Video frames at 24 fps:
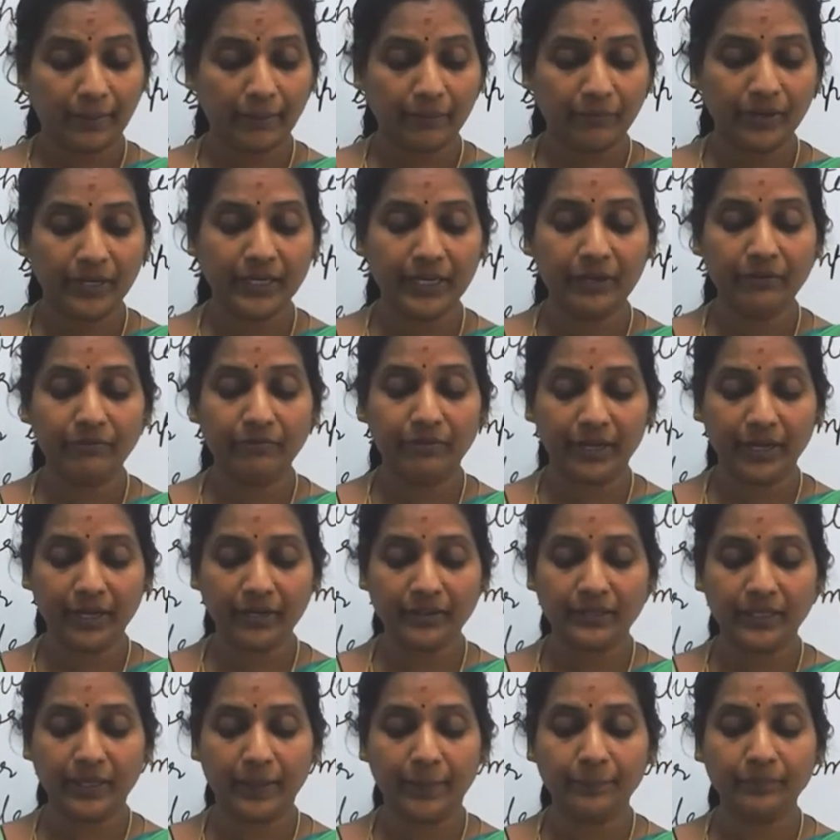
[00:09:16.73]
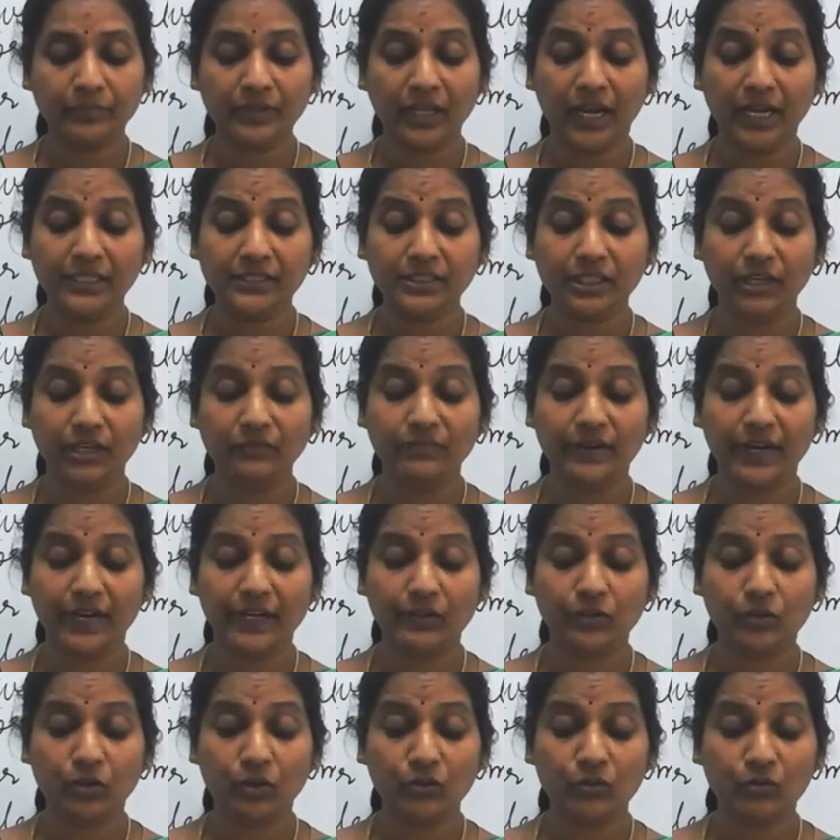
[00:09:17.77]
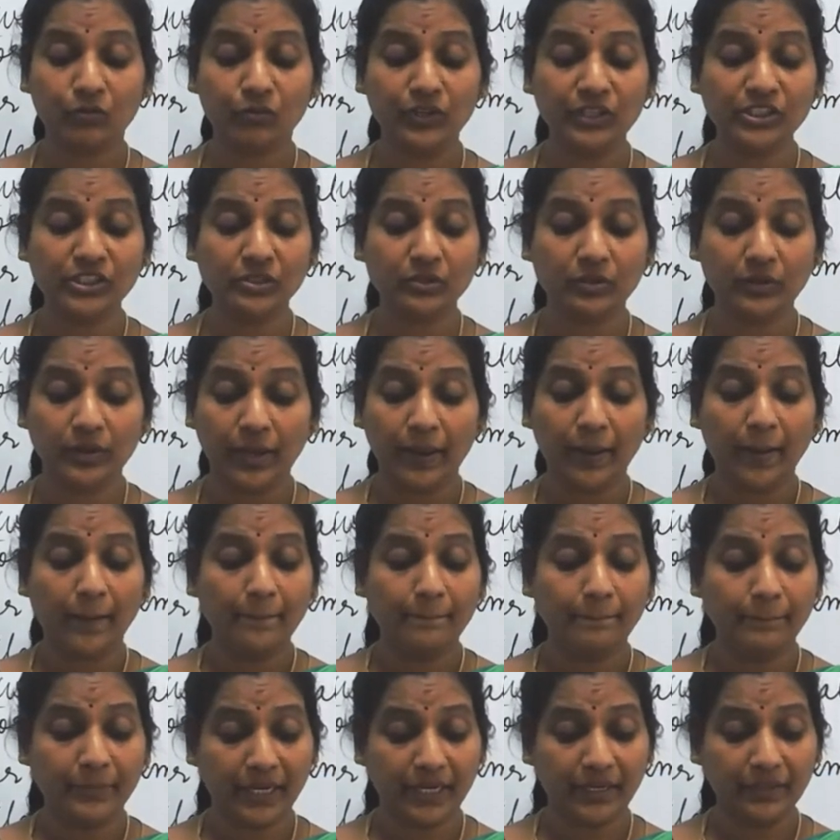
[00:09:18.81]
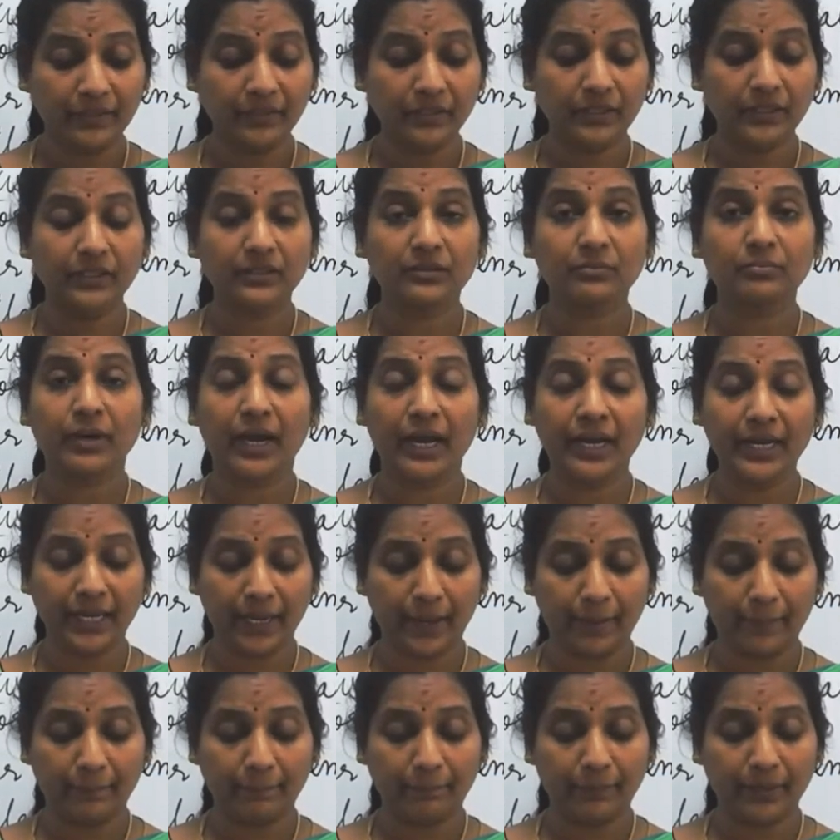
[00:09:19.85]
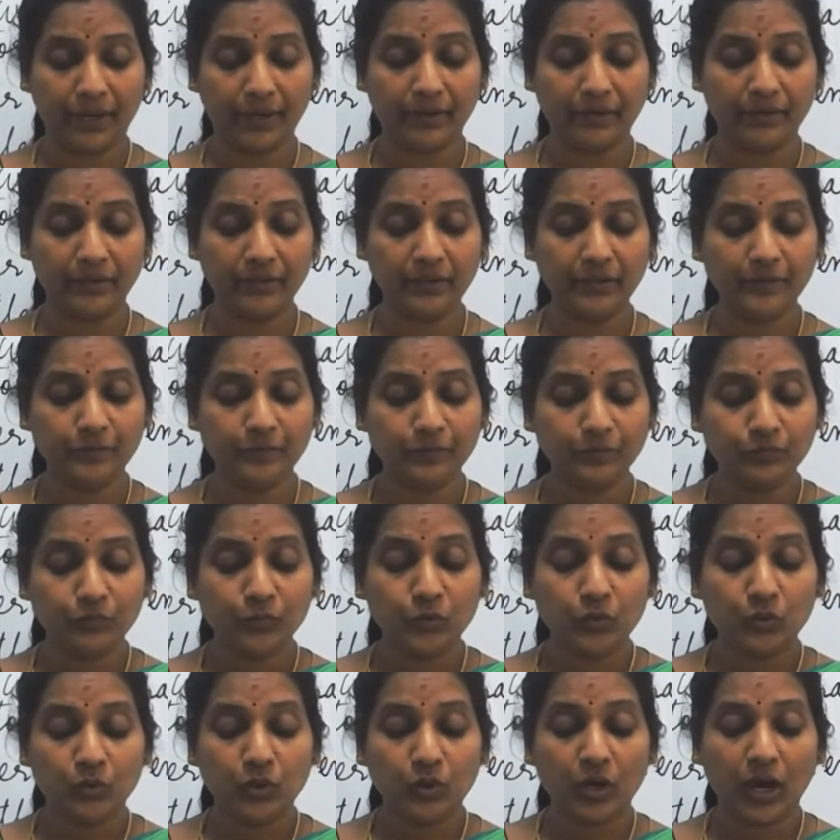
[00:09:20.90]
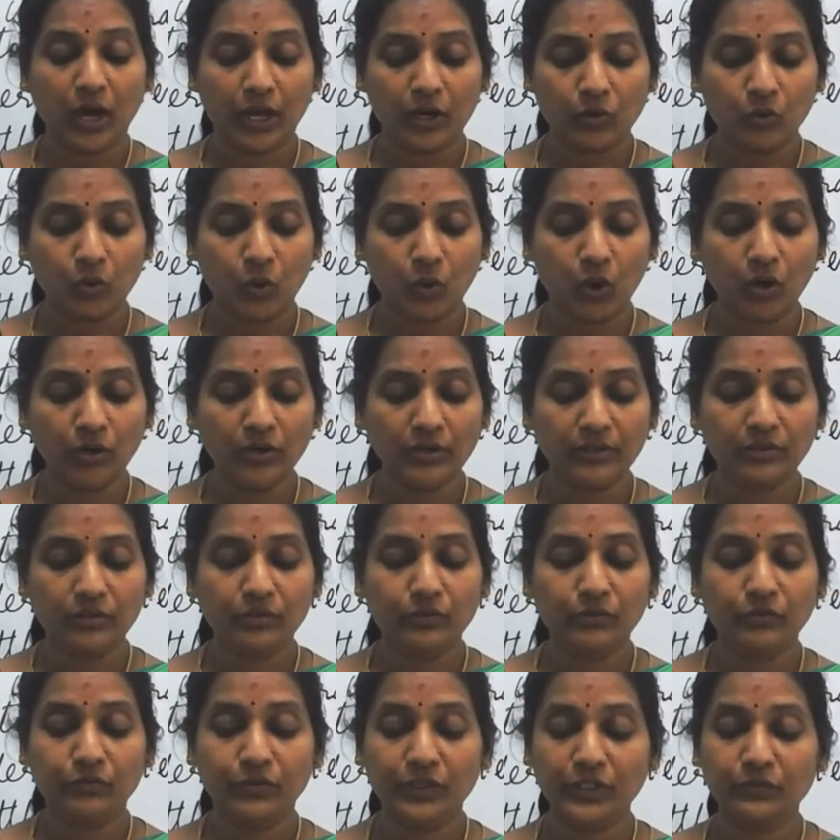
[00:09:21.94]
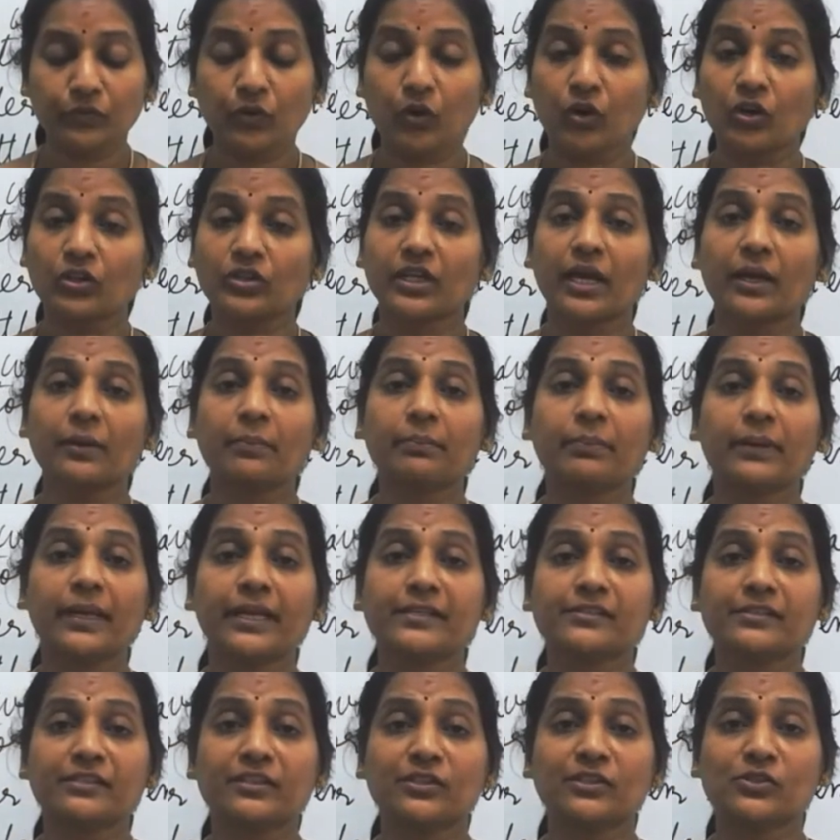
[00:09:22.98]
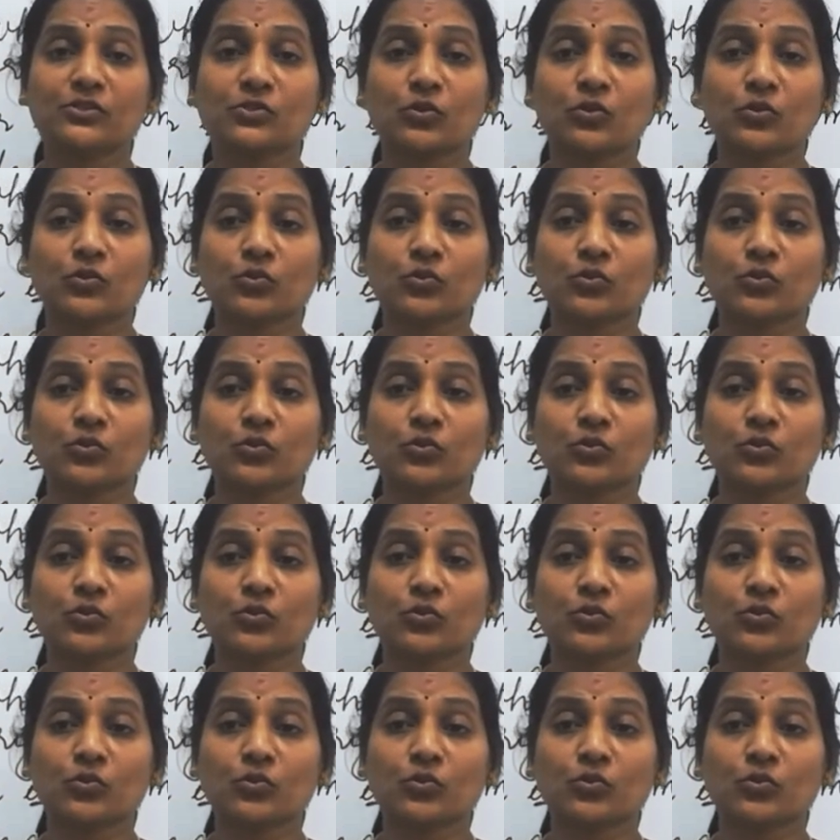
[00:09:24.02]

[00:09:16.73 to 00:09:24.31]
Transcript: When I wear them, I shall find out which men in my empire are not fit for their places.